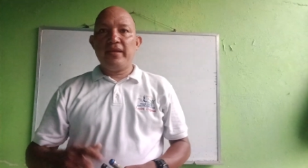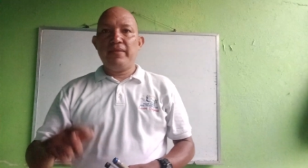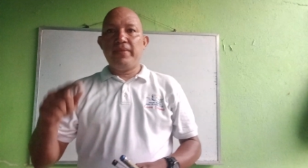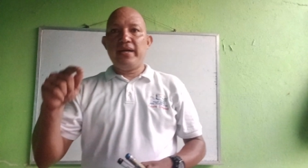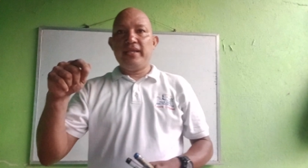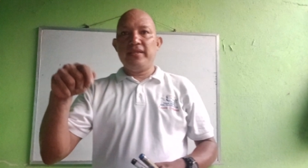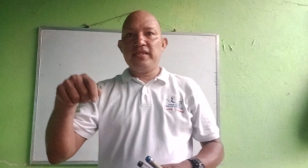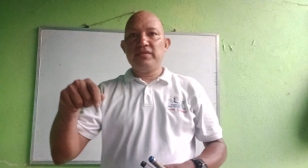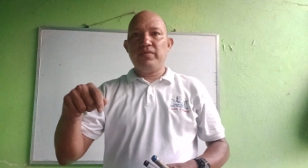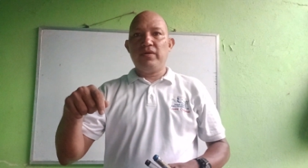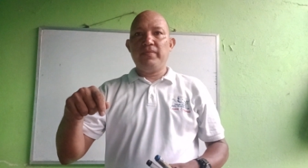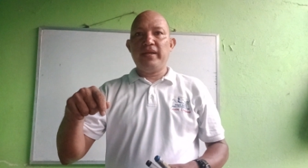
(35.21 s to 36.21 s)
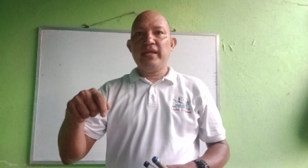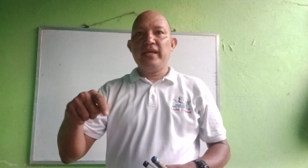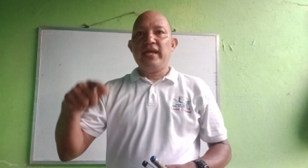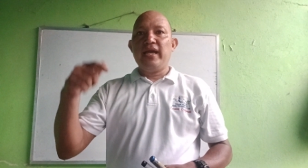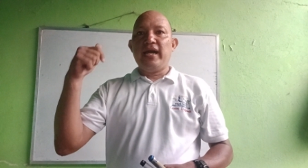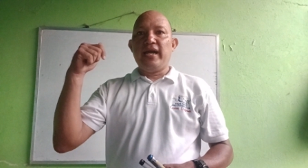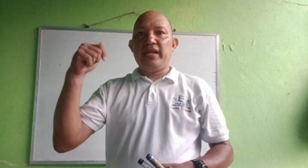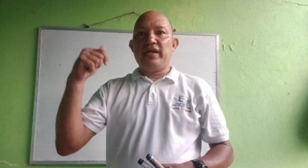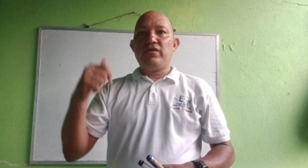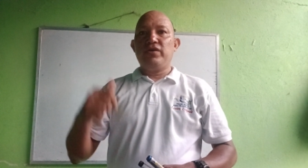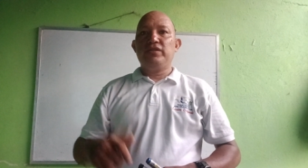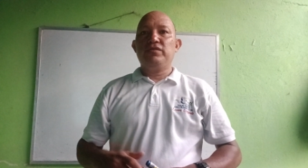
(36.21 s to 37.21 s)
But in this moment, and I'm
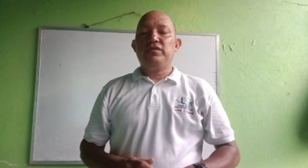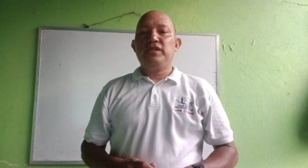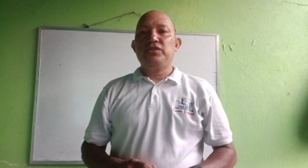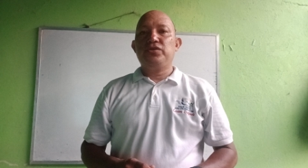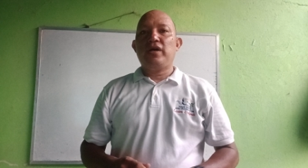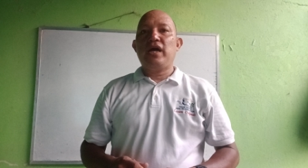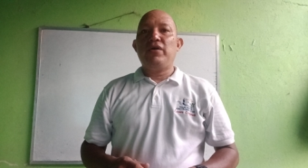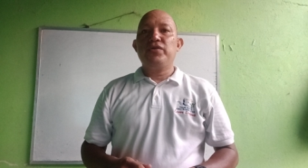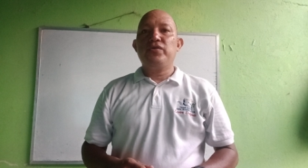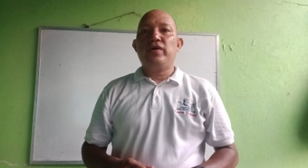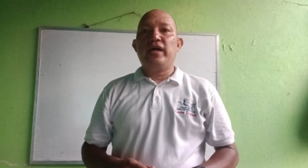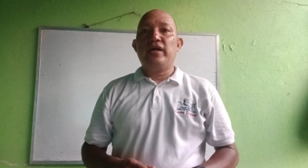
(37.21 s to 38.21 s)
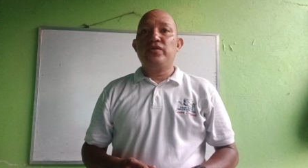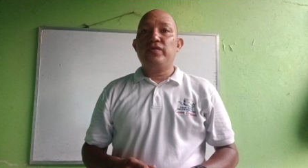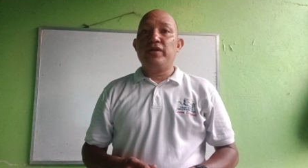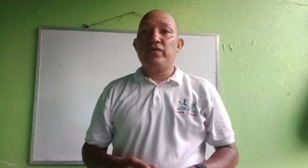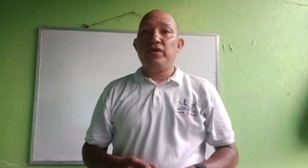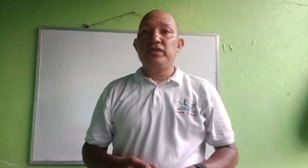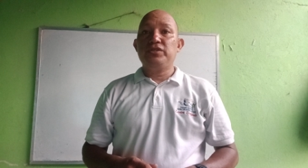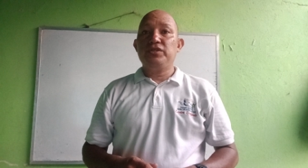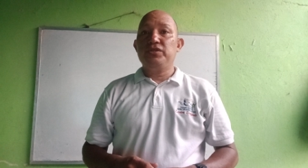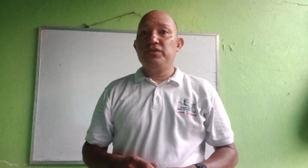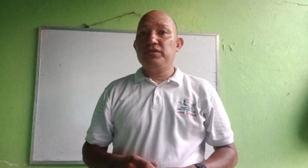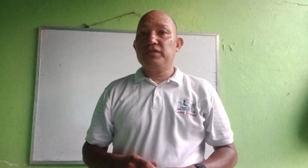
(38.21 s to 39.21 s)
going to teach you how you are going to
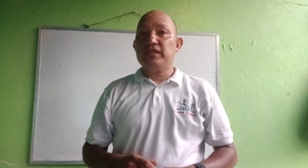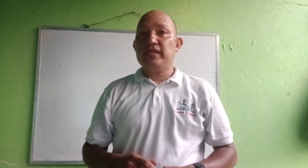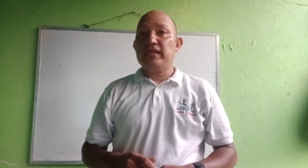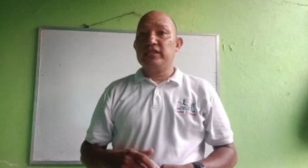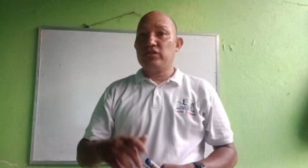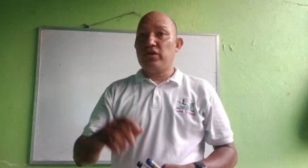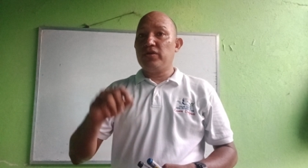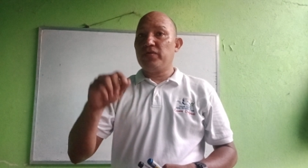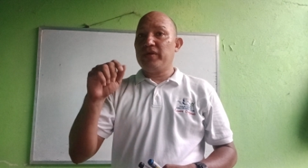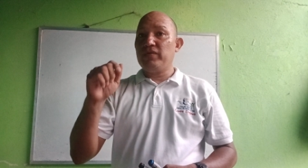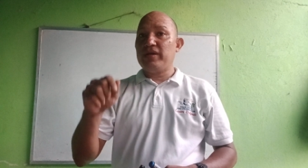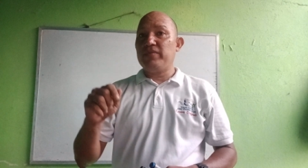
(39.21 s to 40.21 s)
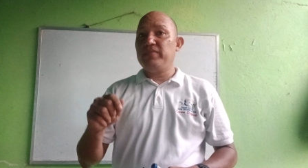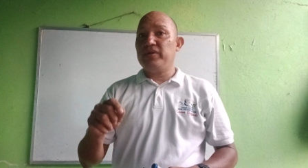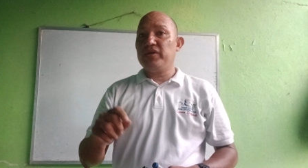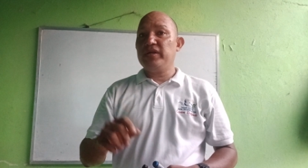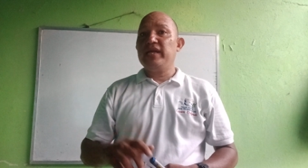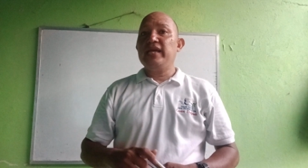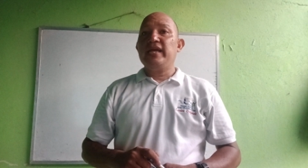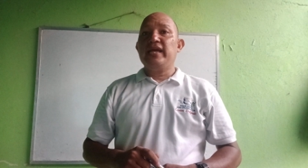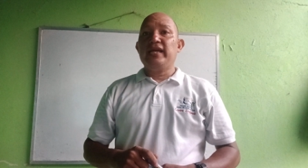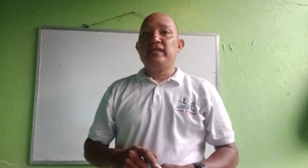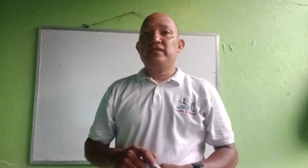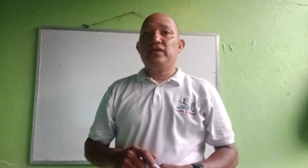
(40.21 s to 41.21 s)
use some regular verb
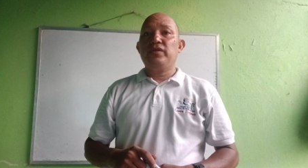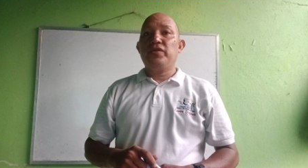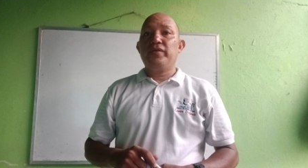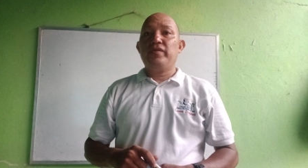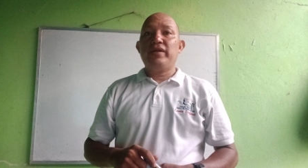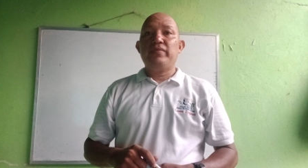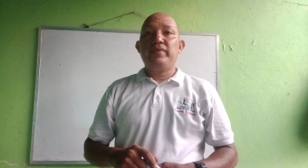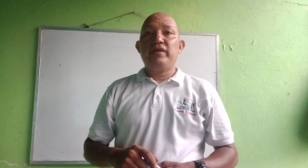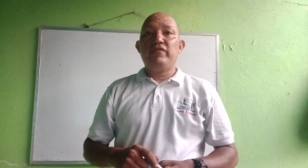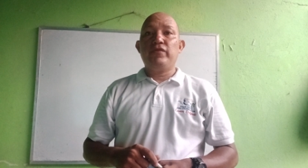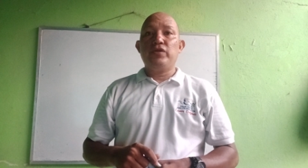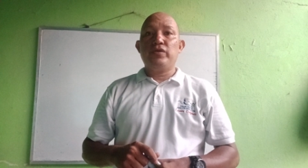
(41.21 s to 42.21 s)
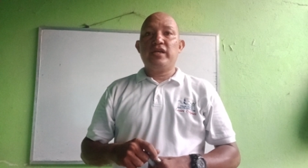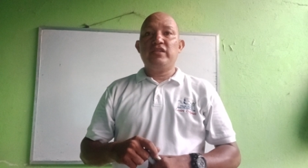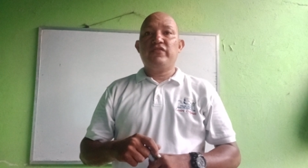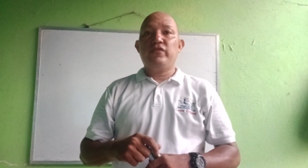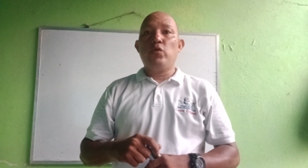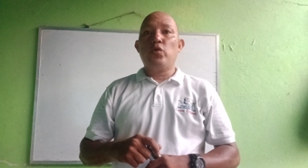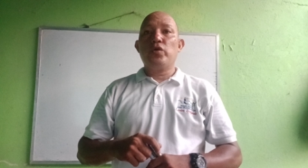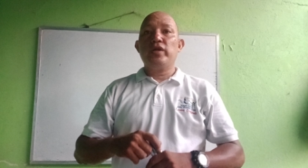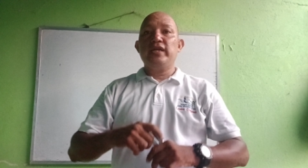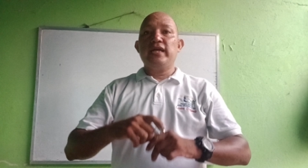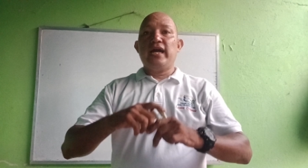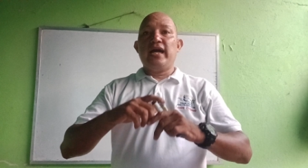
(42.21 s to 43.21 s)
and some irregular verb for you can form
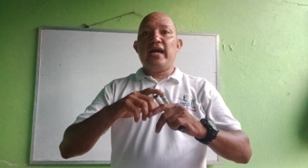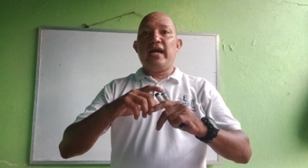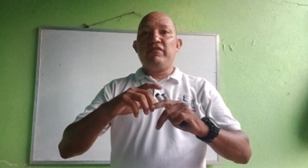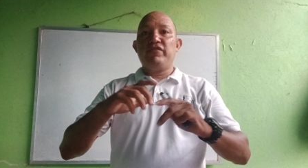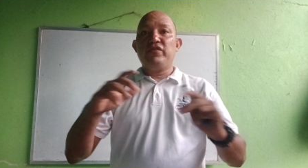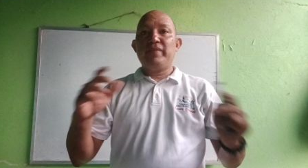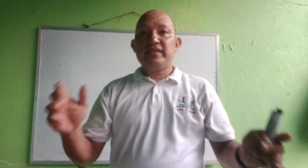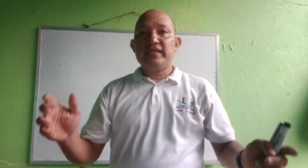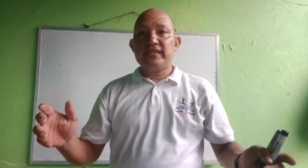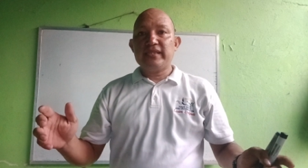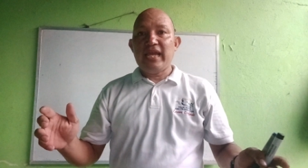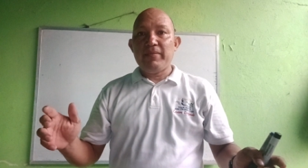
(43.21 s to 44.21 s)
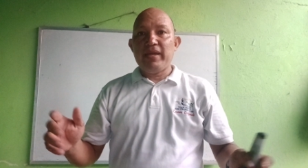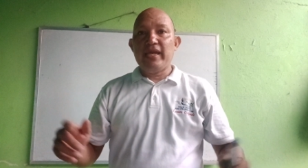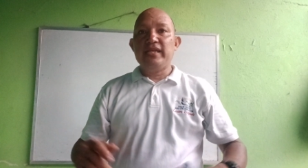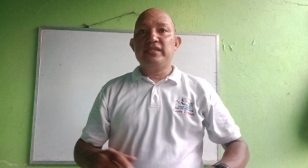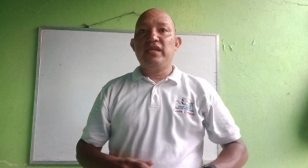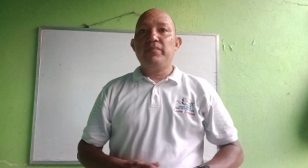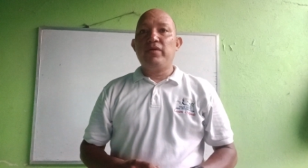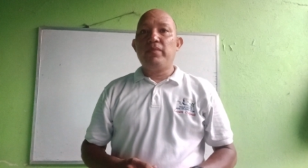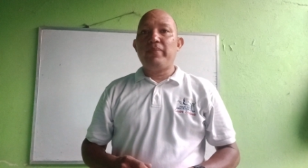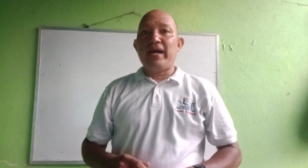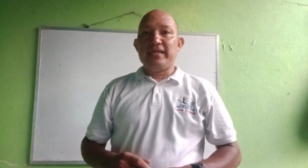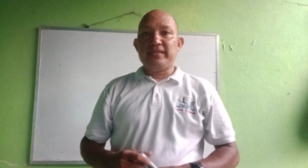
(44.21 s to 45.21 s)
a affirmative statement in simple
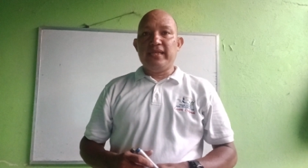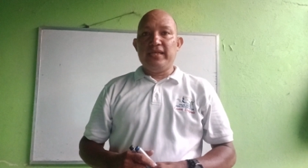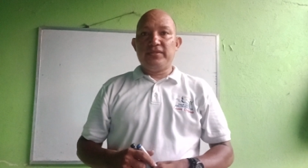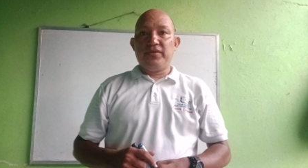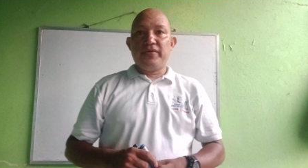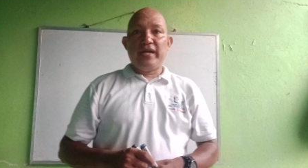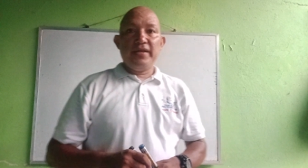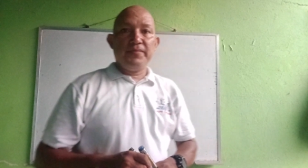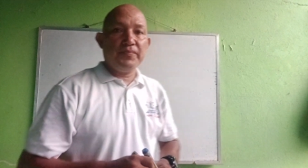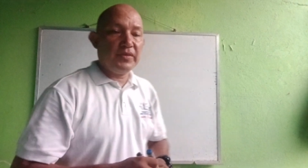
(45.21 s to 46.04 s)
past tense, all right?